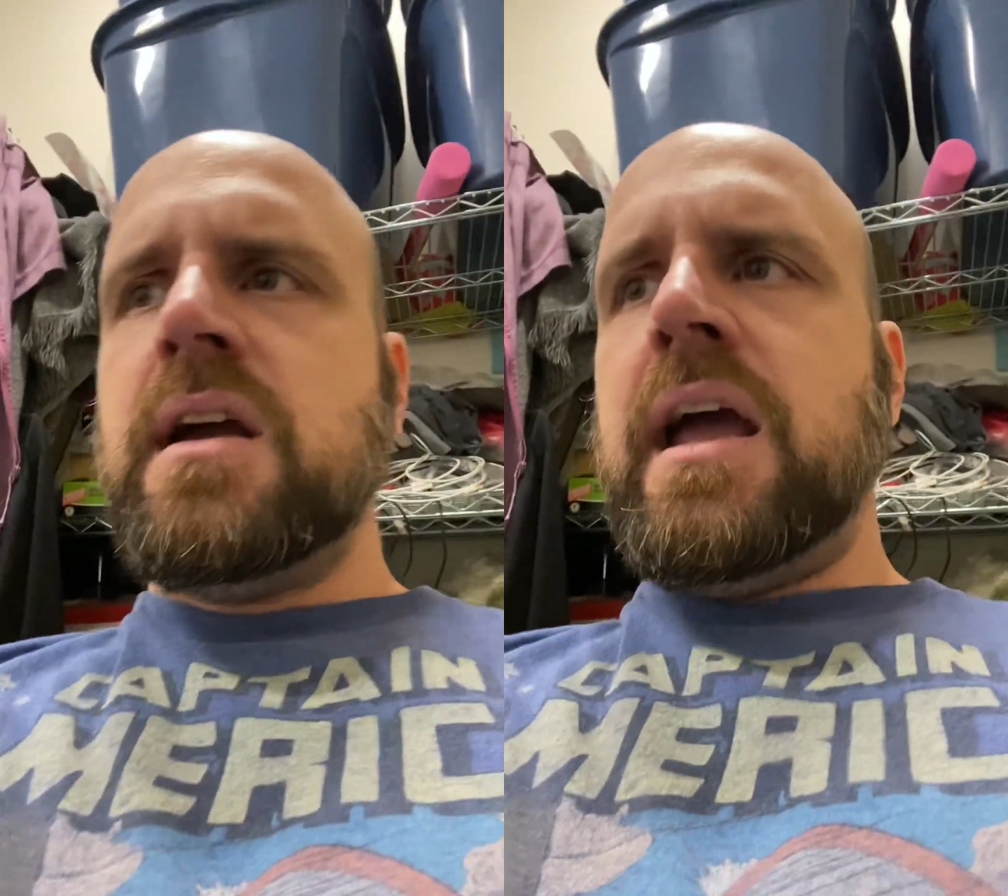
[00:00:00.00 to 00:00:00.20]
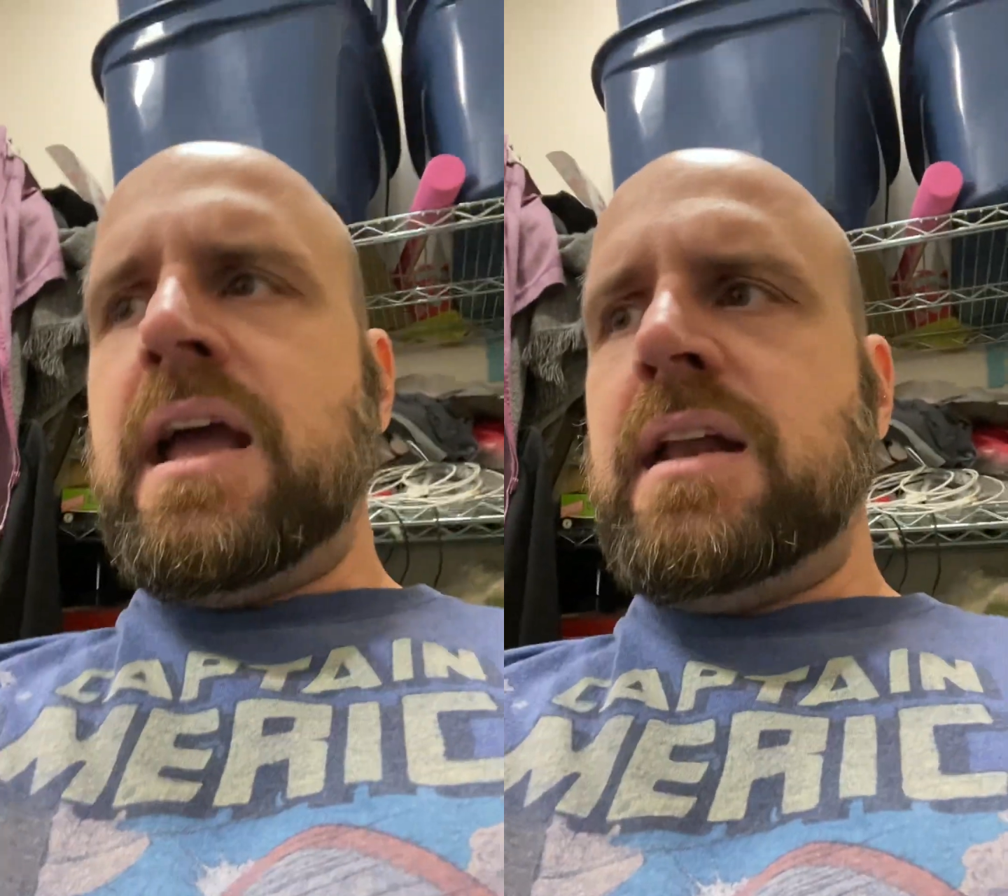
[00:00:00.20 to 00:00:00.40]

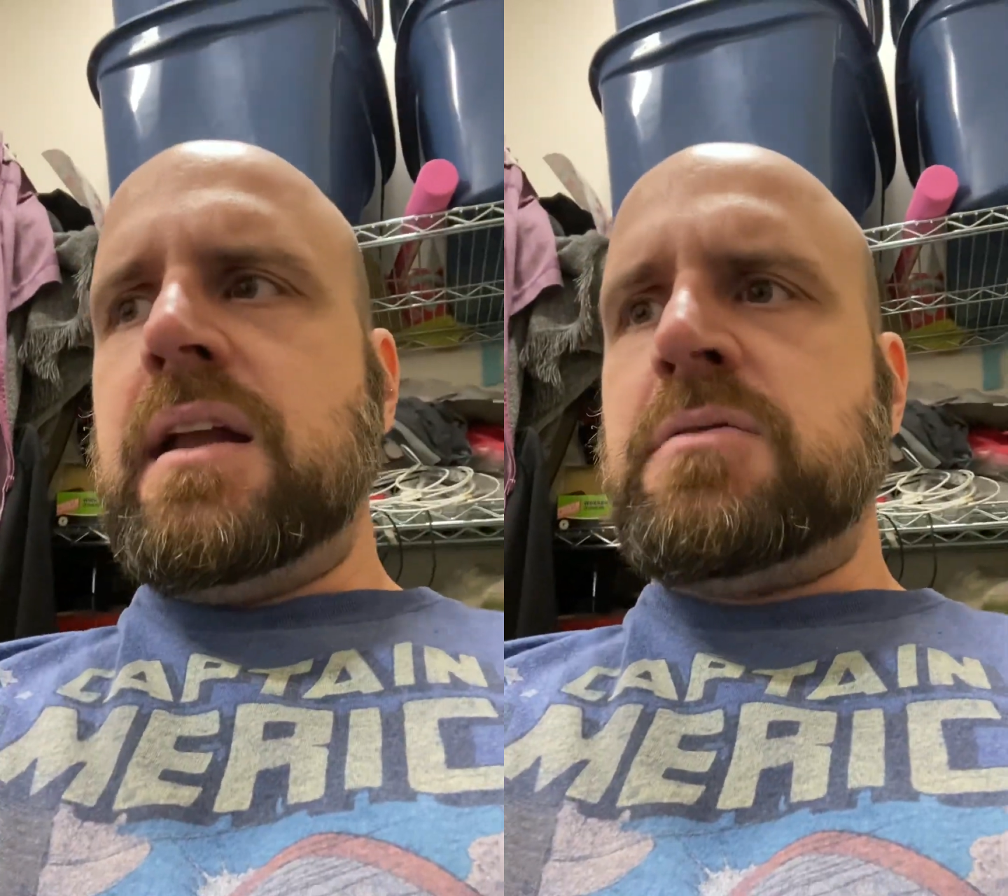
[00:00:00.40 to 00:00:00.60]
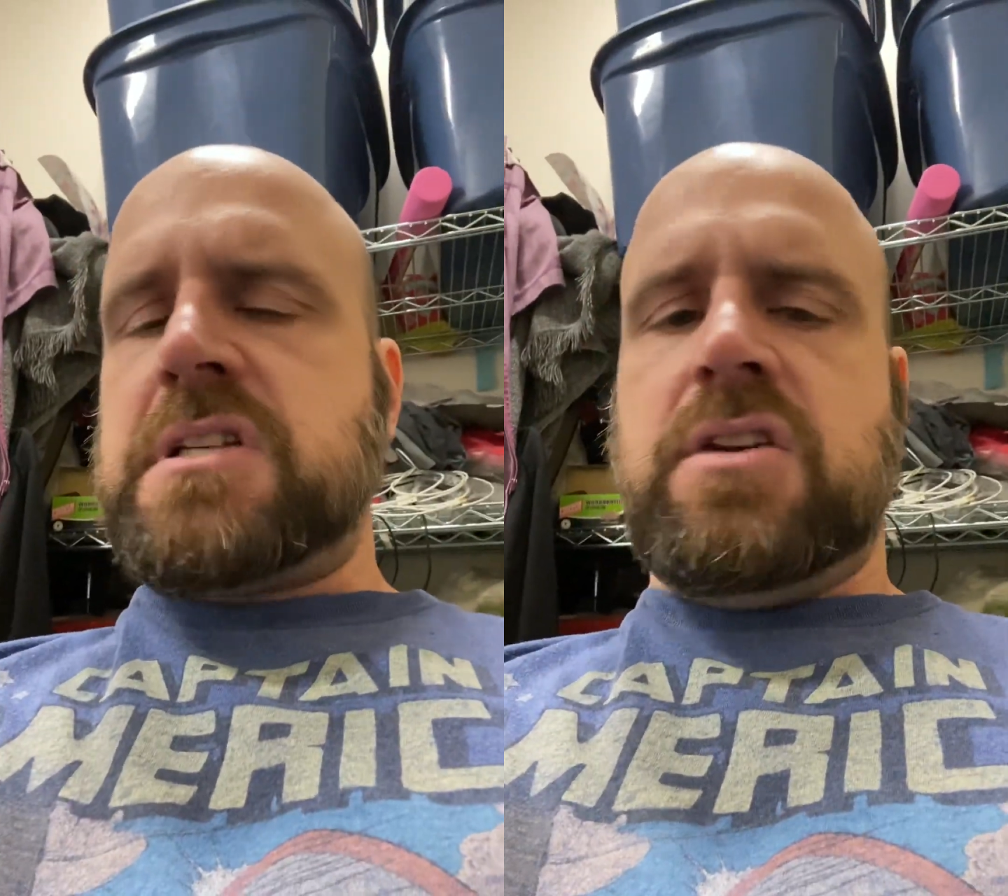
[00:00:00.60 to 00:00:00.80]
And
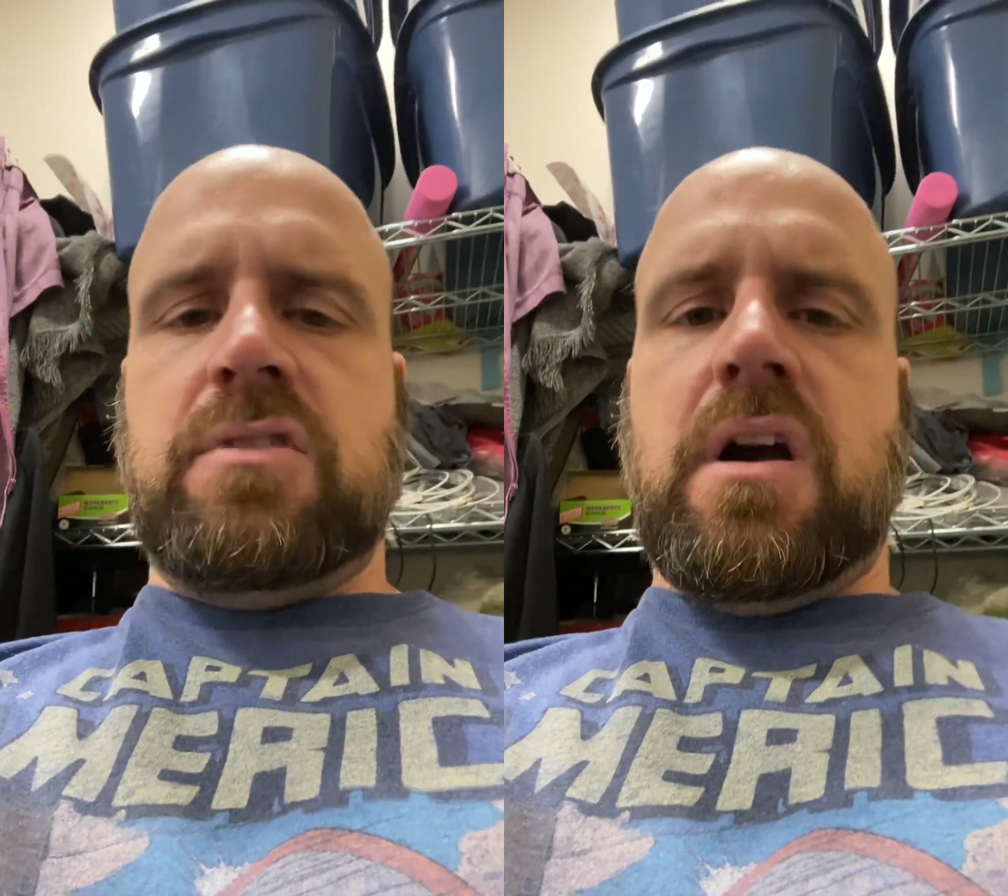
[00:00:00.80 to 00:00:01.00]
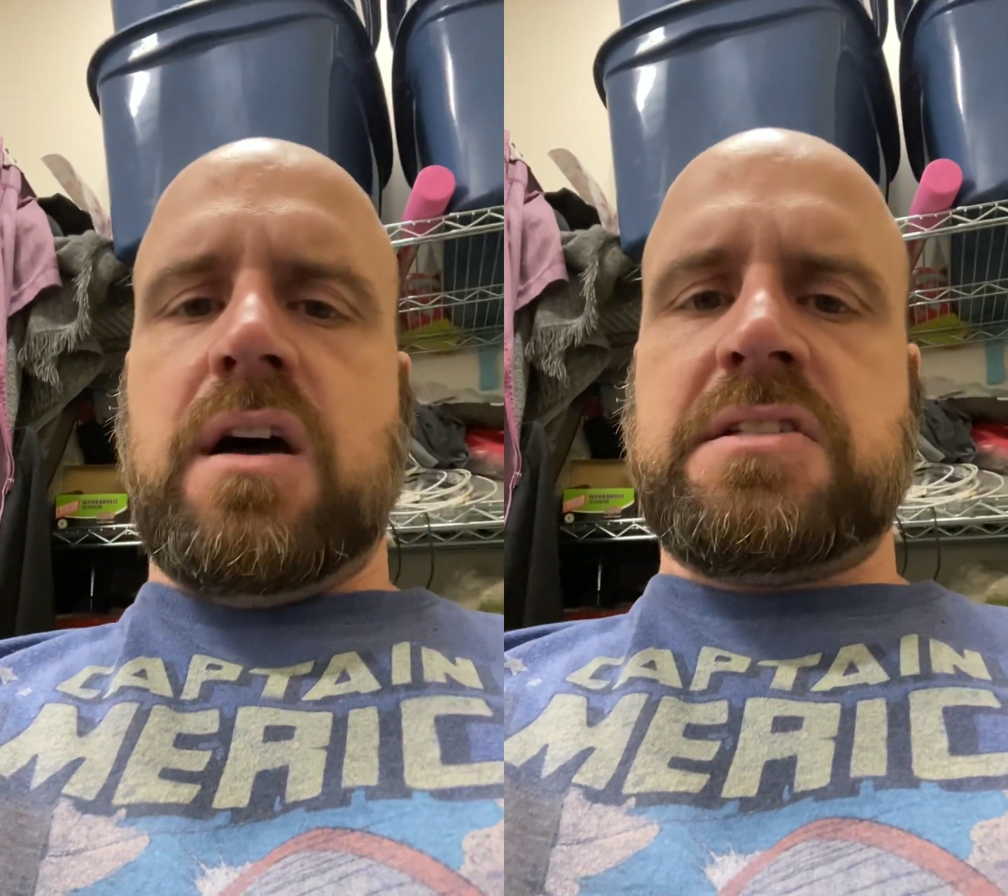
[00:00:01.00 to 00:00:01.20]
it was a
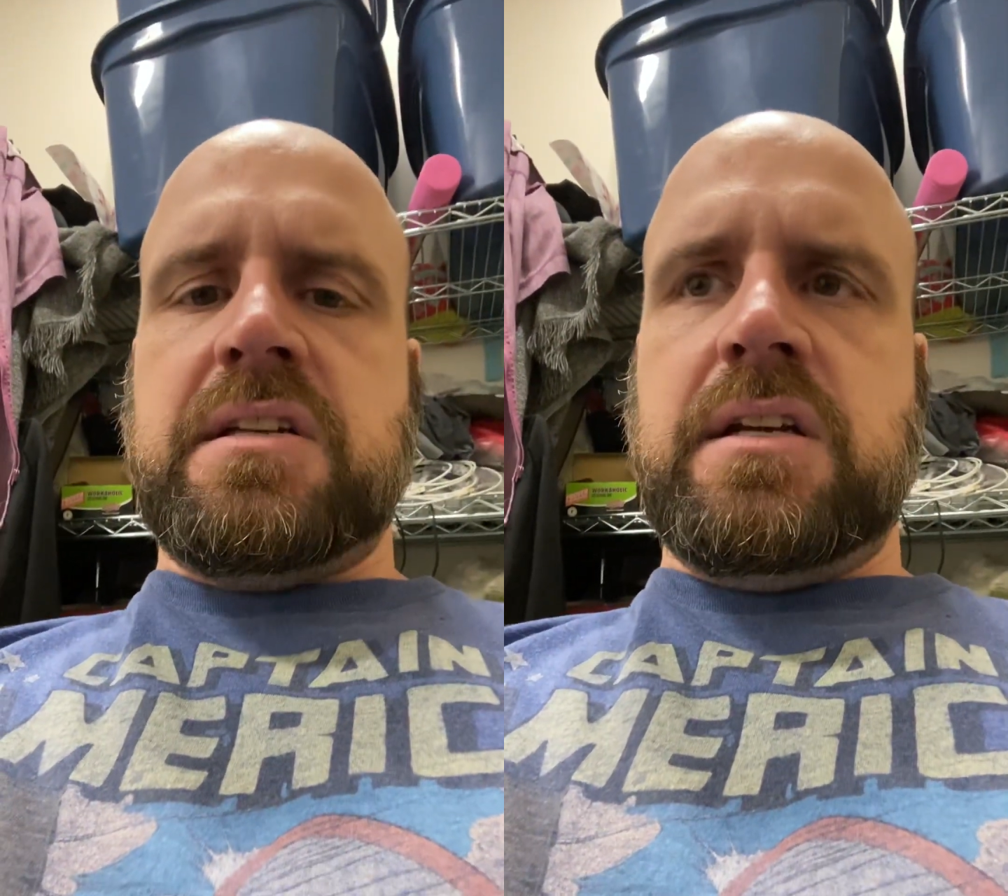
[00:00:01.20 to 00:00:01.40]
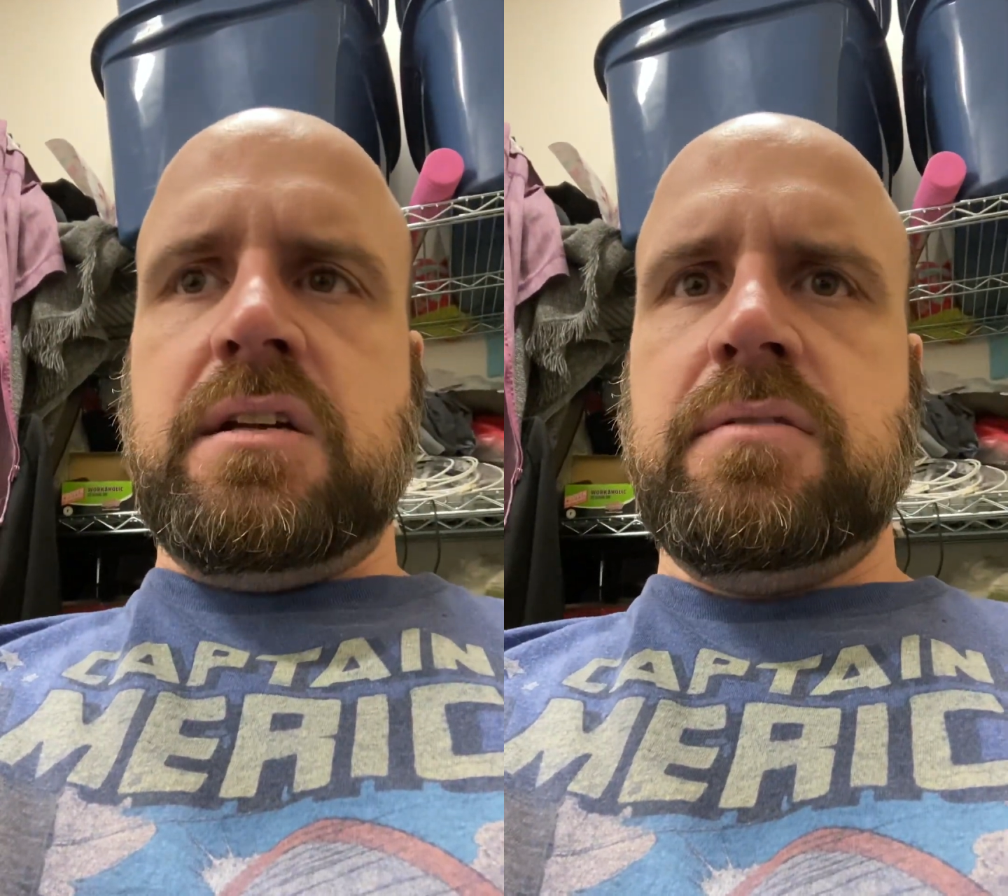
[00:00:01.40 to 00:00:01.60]

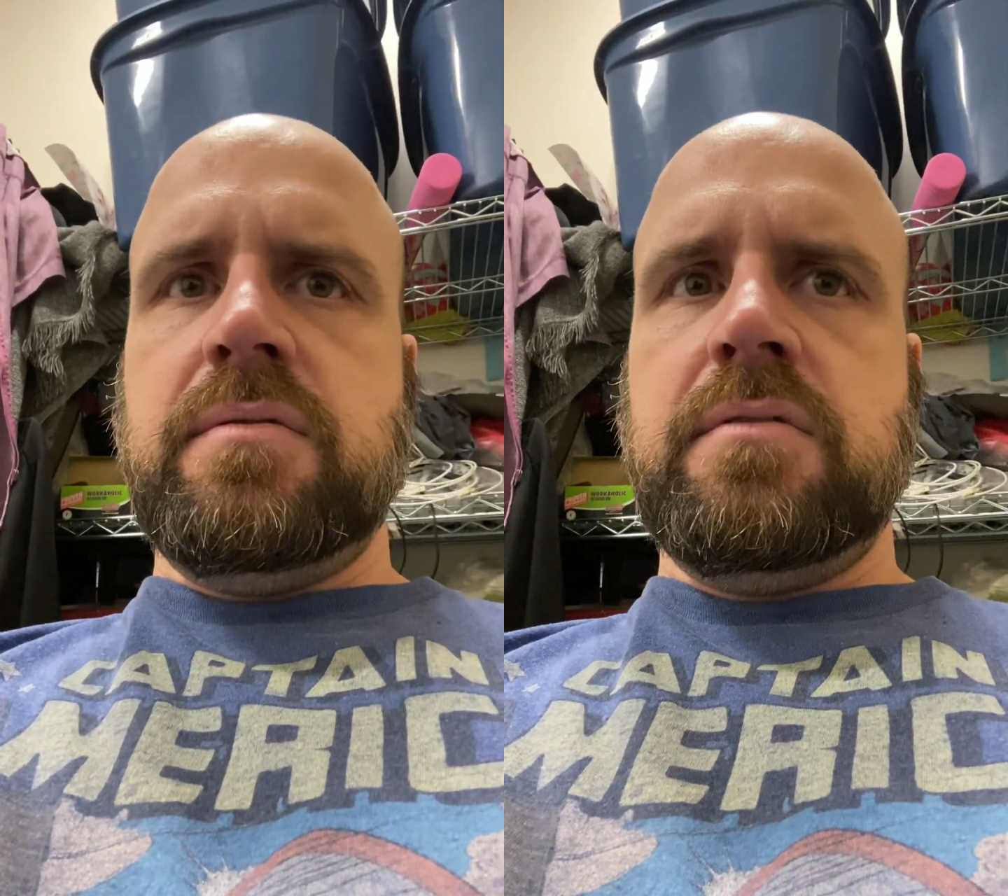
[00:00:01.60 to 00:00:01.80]
curiosity,